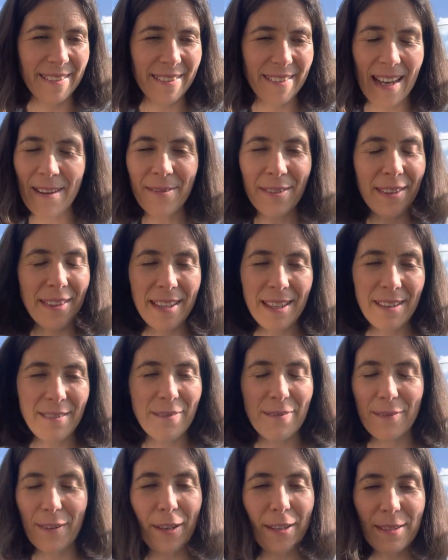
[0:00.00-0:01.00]
everything
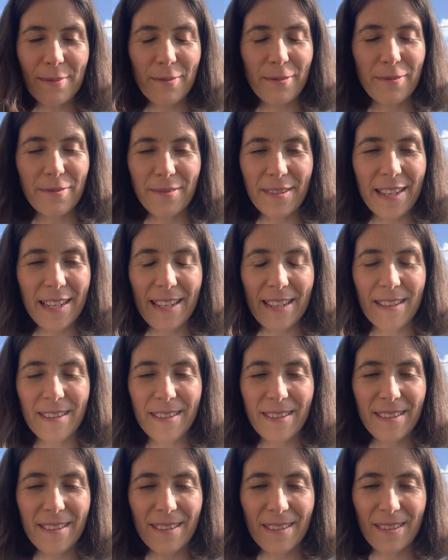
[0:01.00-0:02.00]
flows more freely
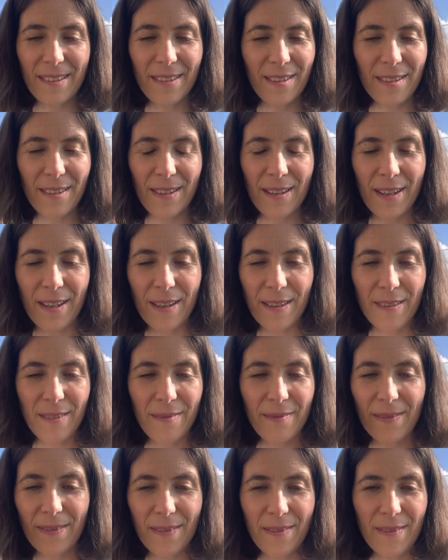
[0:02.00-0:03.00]
and, you know,
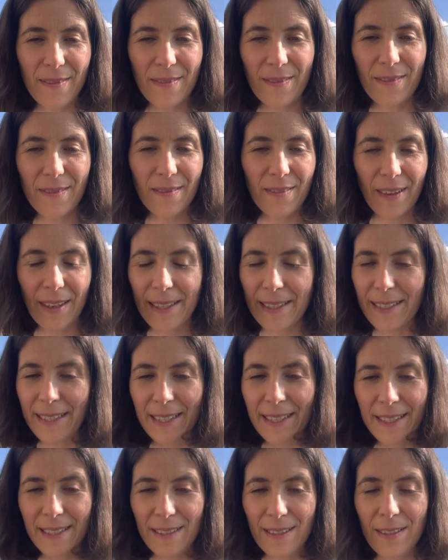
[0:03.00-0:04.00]

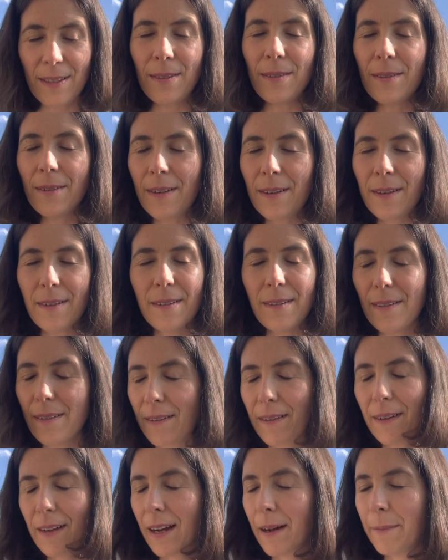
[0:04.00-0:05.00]
ideas do
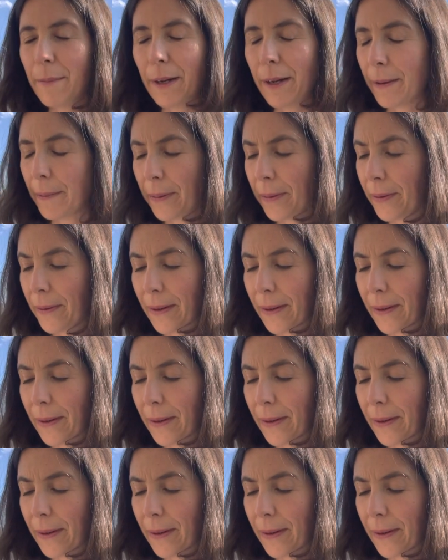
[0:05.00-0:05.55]
come up